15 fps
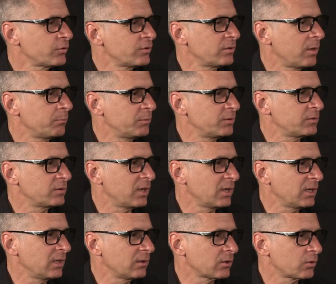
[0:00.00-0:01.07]
step is
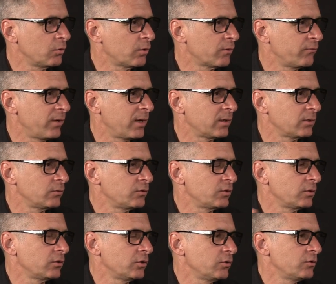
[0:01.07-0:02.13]
taking the core values
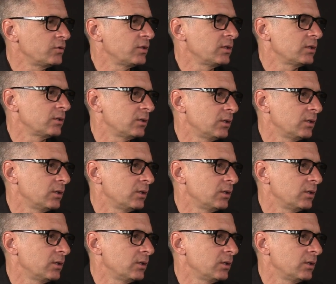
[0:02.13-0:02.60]
and using it